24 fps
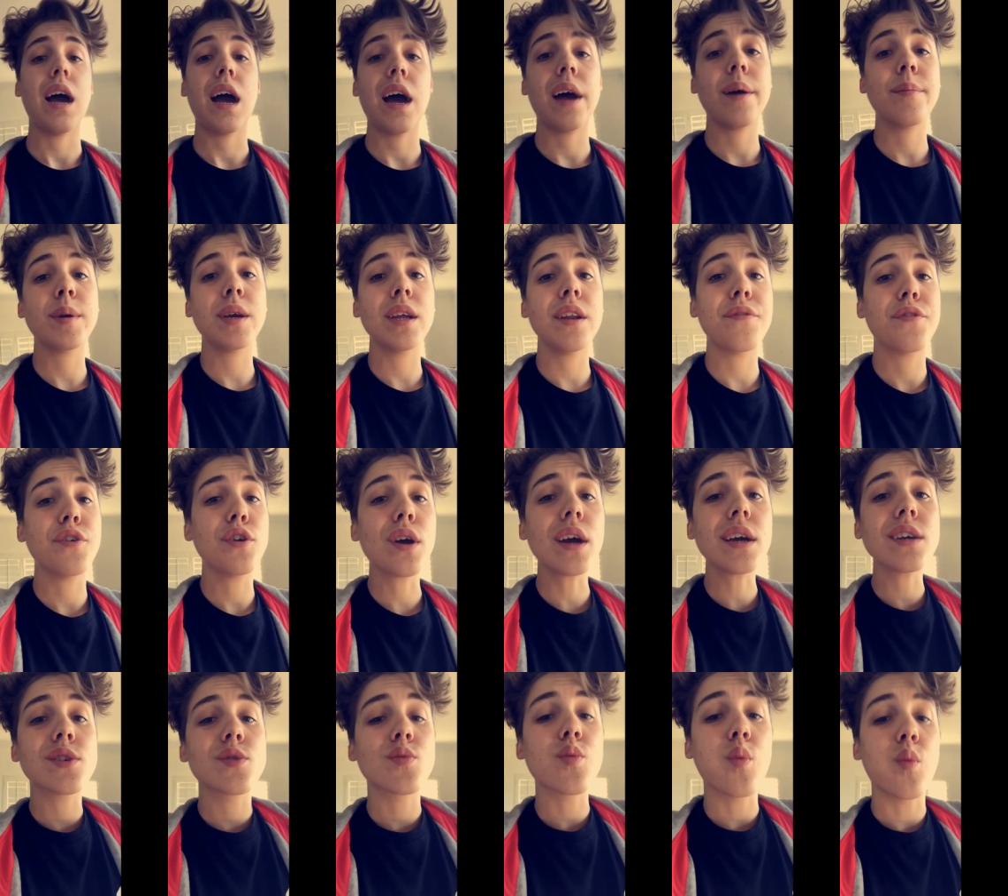I mean, if you
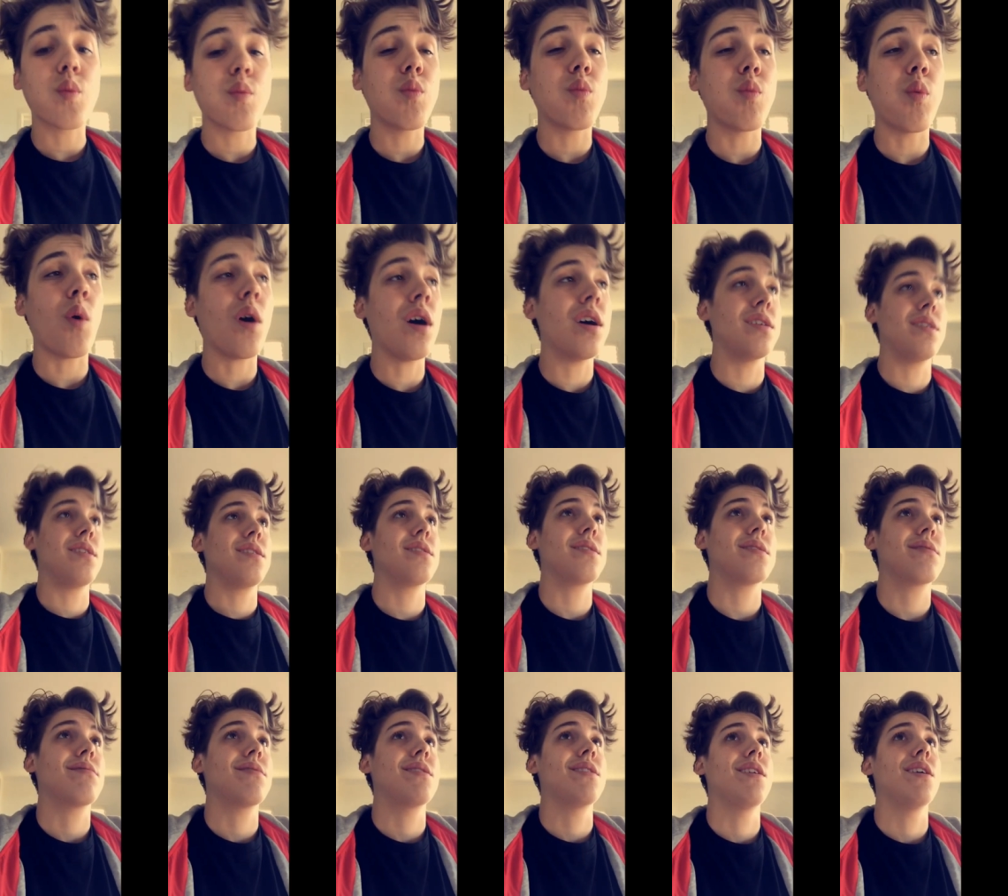guys want,
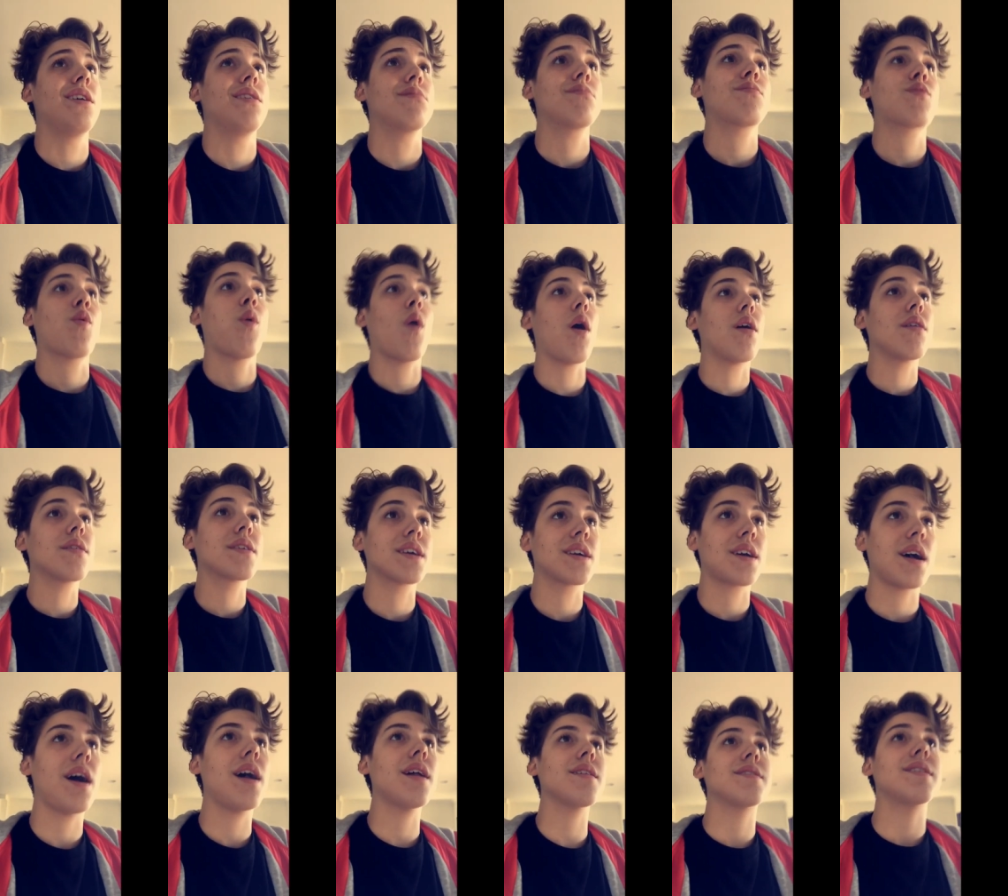you know, quality
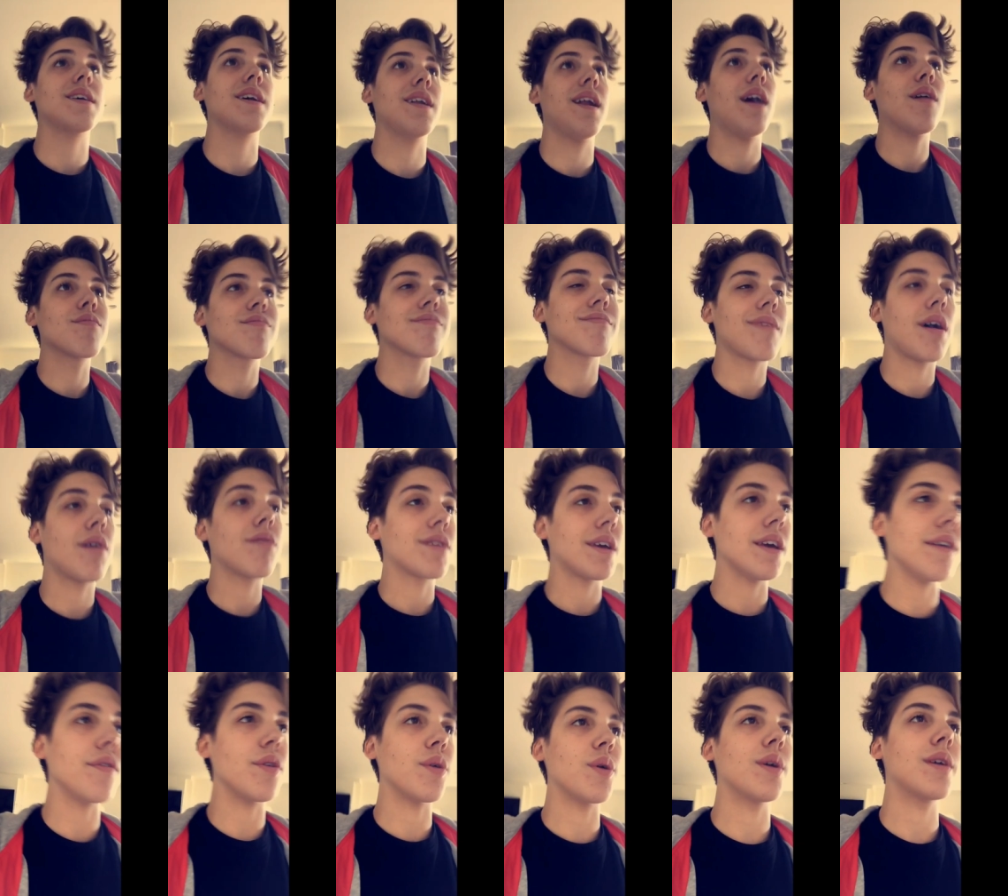content, I'll I'll
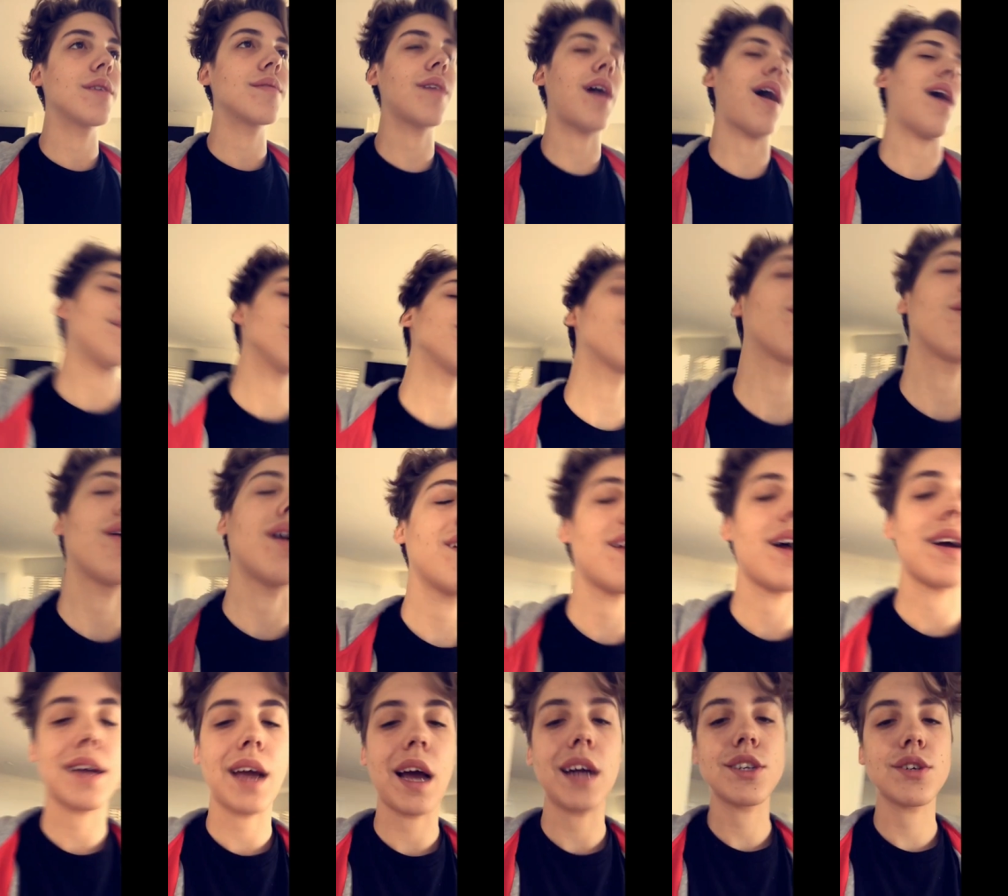give you it. Ah, hold on,
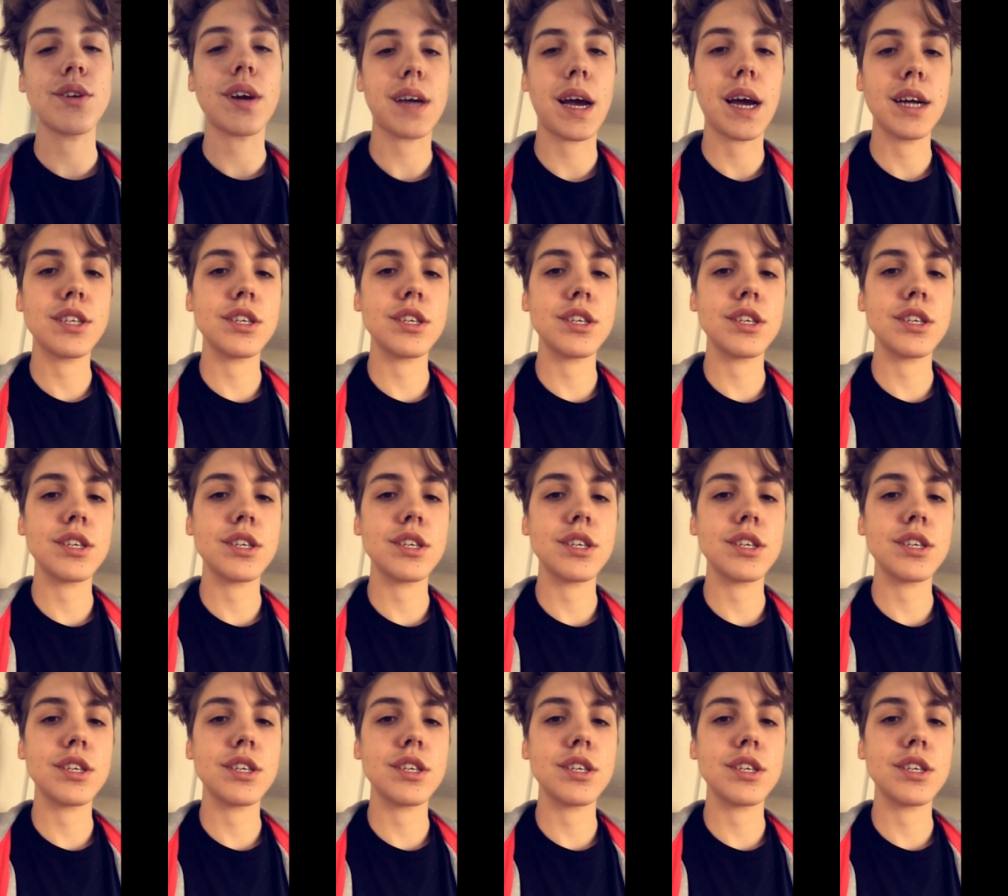I got you. I got